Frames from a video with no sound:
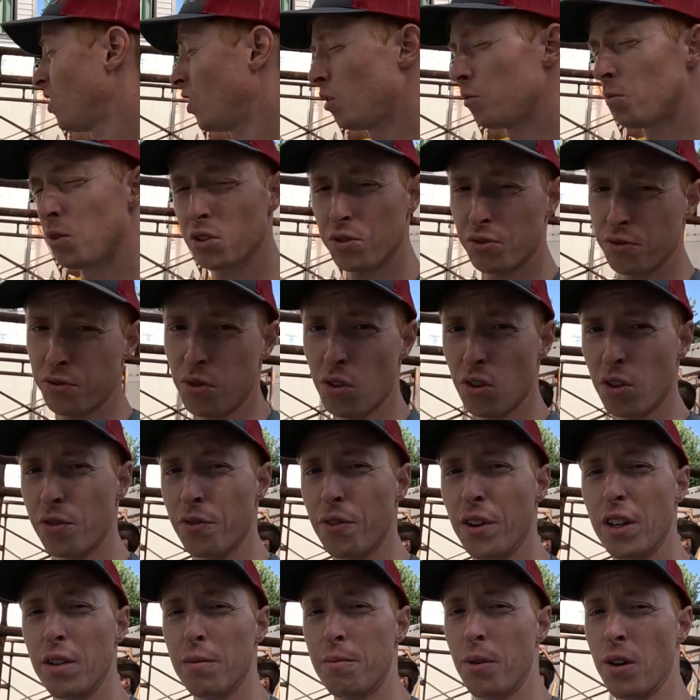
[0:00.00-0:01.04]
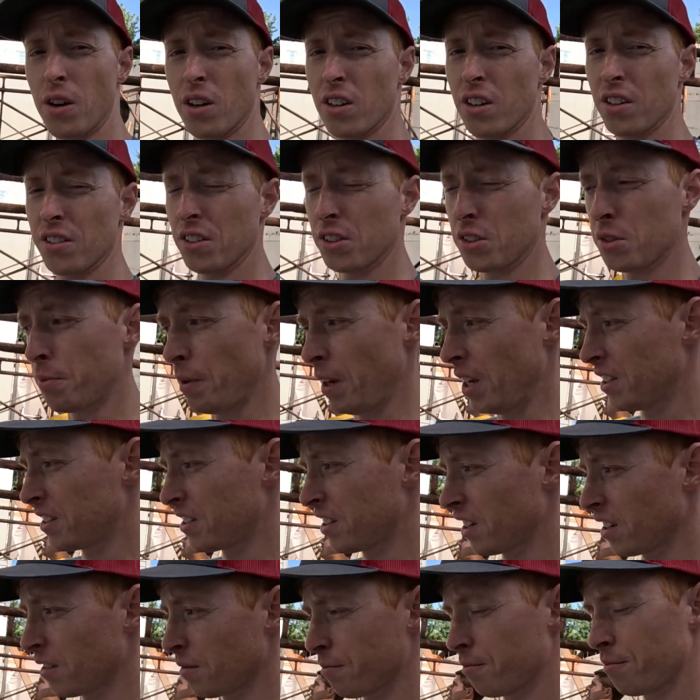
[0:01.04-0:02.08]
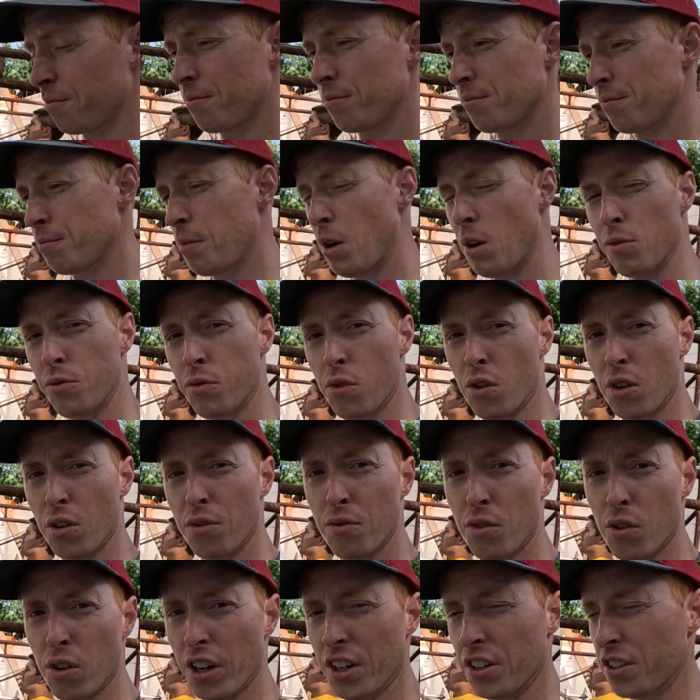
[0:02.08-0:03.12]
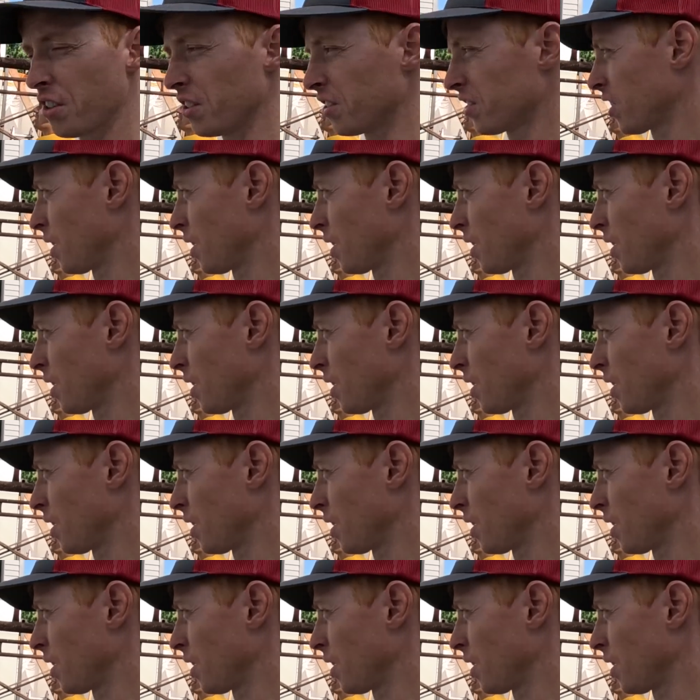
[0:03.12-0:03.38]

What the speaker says: Almost 4 feet apart on the spacing, about 44 inches,